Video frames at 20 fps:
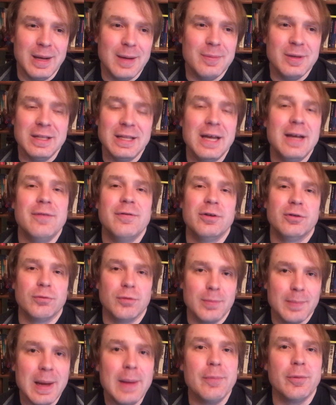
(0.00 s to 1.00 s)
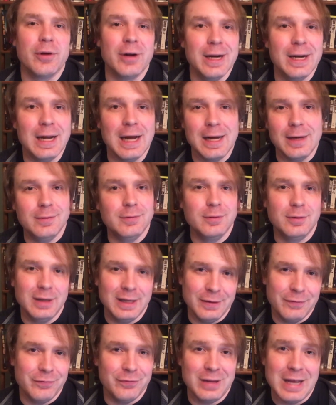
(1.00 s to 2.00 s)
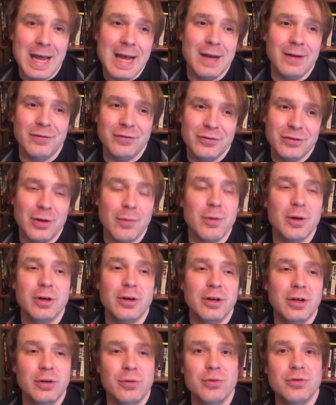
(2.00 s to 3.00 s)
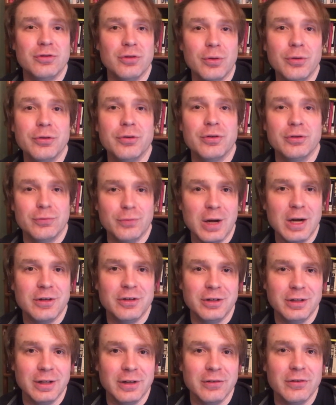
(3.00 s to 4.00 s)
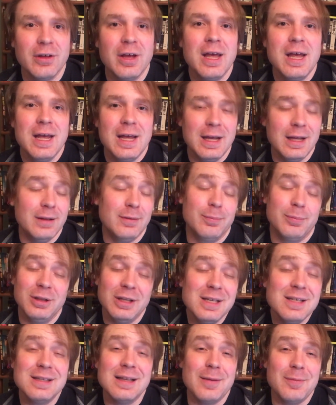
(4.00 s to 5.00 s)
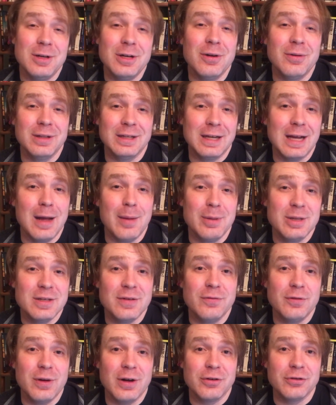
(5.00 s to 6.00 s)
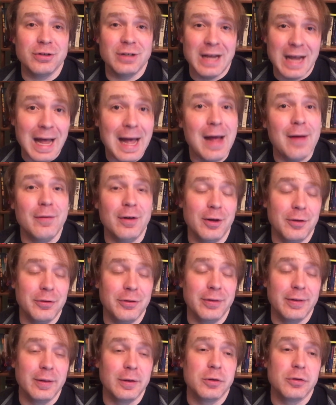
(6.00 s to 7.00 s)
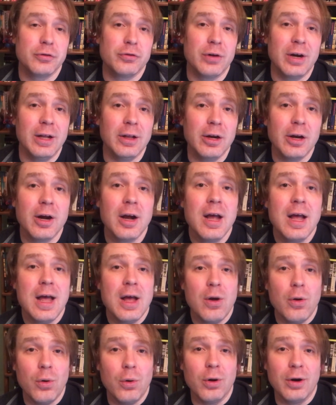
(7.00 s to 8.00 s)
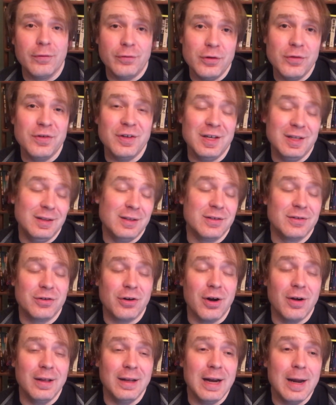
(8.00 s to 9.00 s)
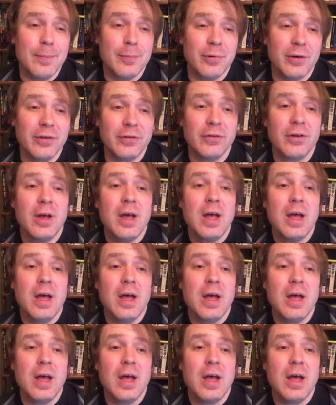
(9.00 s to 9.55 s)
maybe they even remember it. If someone who's older is watching this, and please let me know in the comments if you actually have, other than the trailer, or if you've seen The Scarlet Empress.